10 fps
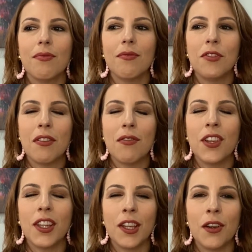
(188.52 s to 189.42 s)
just
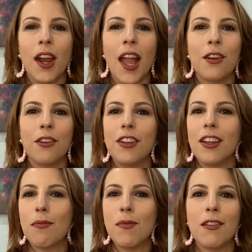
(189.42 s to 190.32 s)
feeling her energy
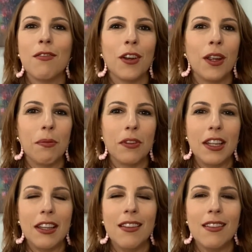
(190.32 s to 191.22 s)
as being very
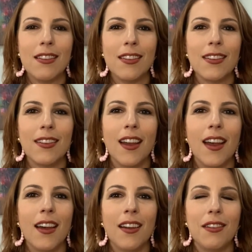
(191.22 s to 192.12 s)
pleased
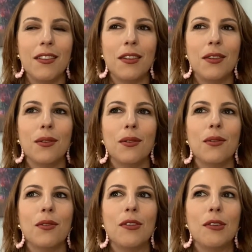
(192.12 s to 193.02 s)

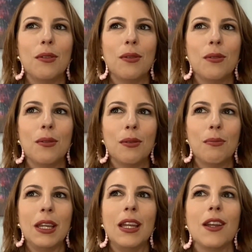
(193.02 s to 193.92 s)
to
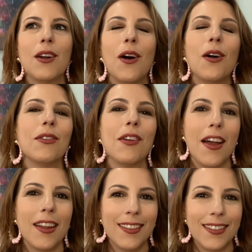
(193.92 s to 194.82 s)
be called
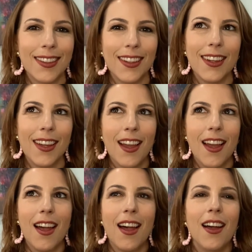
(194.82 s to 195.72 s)
on.
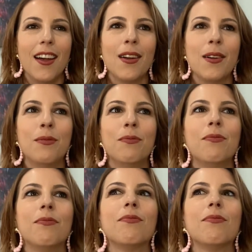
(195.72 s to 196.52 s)
I'm